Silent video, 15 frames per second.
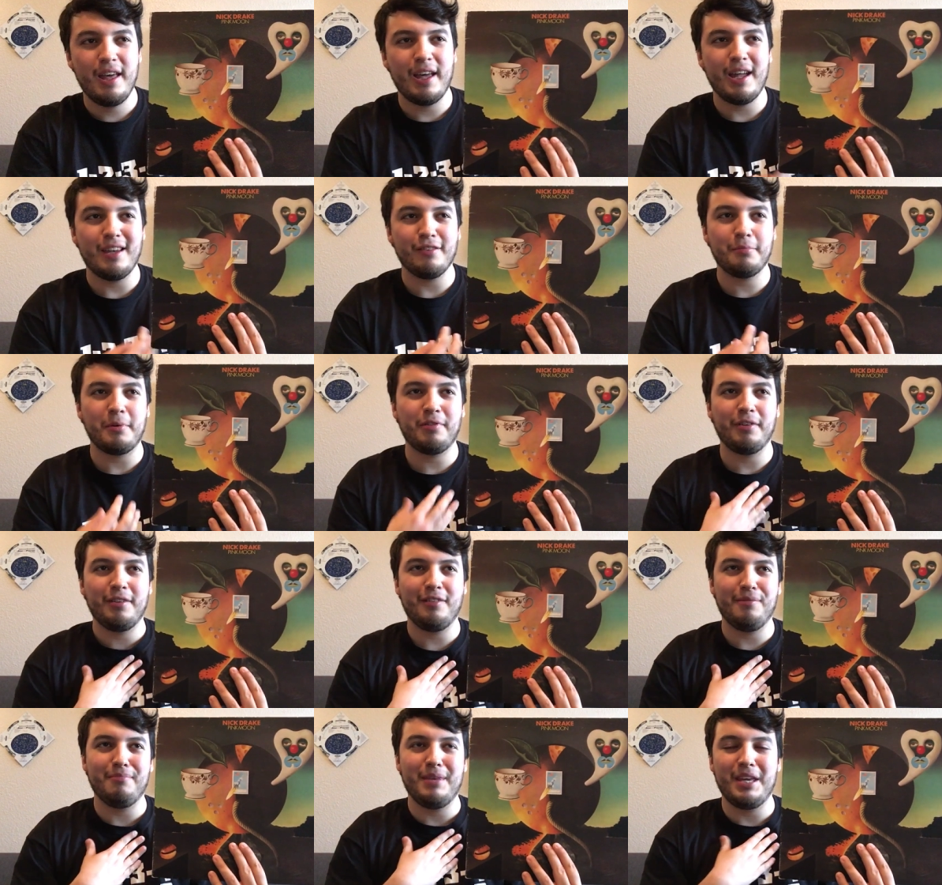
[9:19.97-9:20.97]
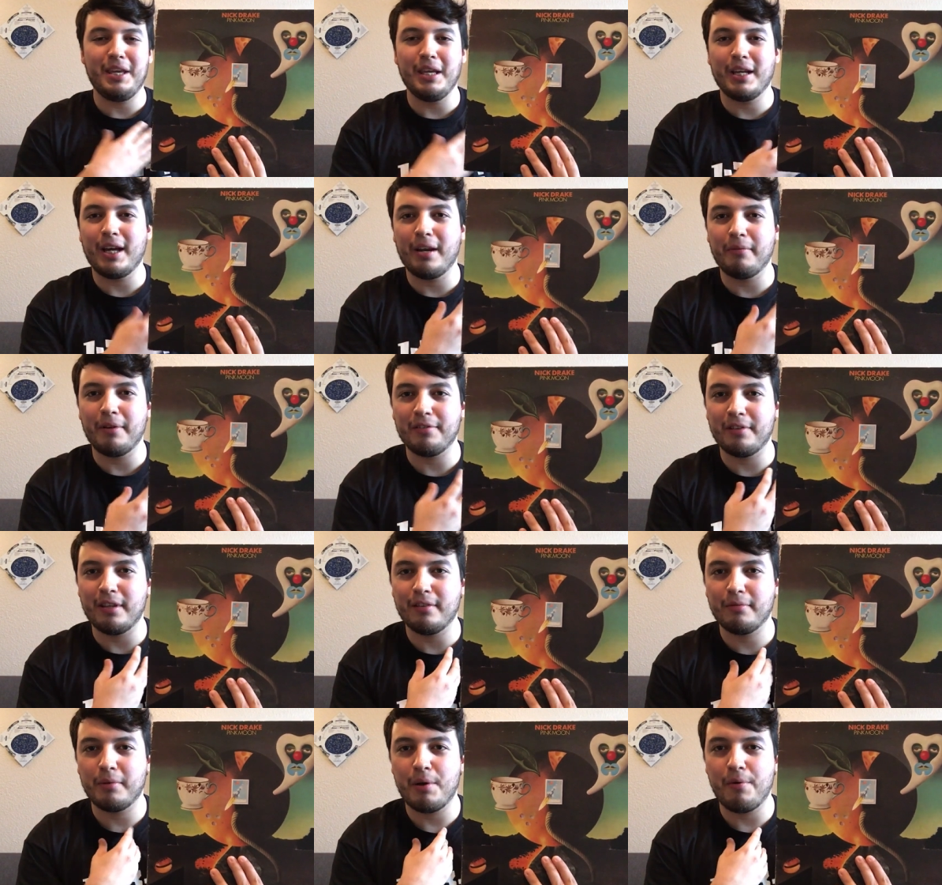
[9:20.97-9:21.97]
And especially to me, kind of
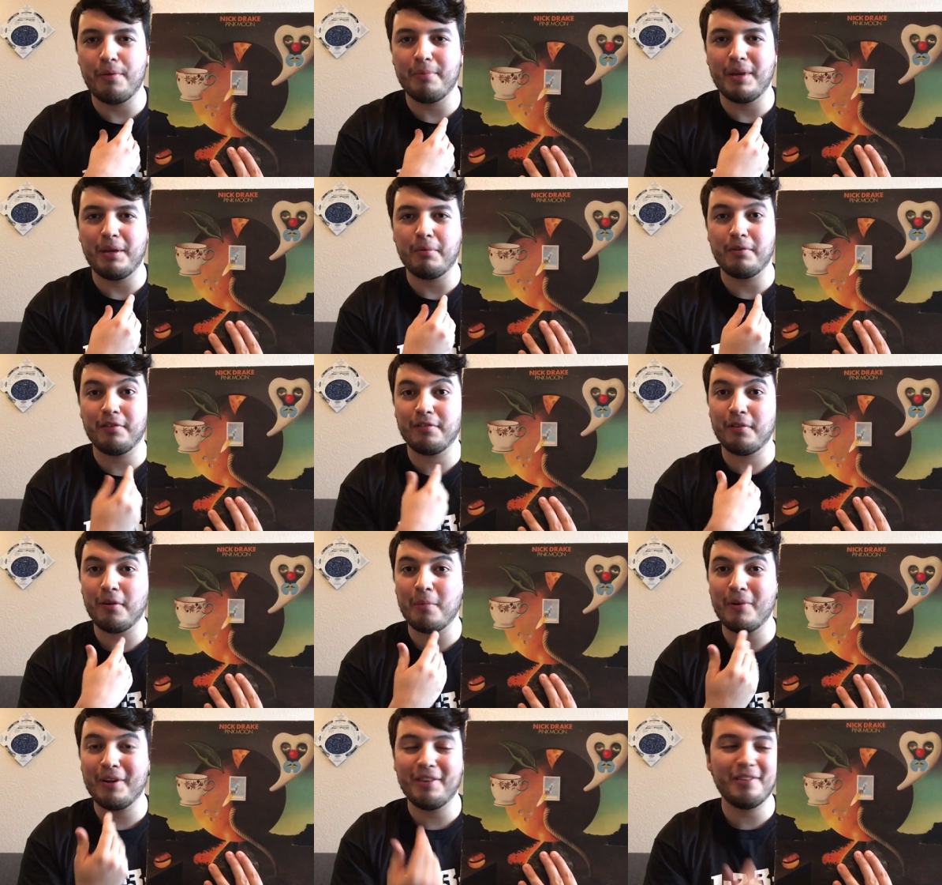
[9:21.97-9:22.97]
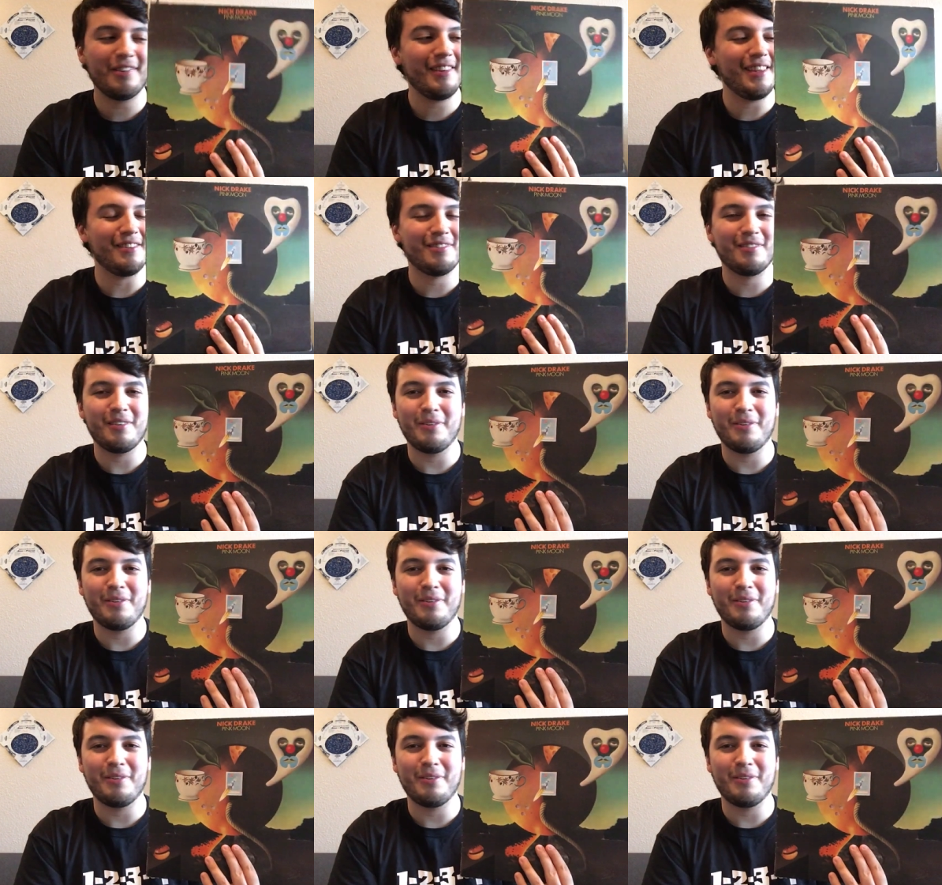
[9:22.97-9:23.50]
resonates well with me, which is the whole point of this list.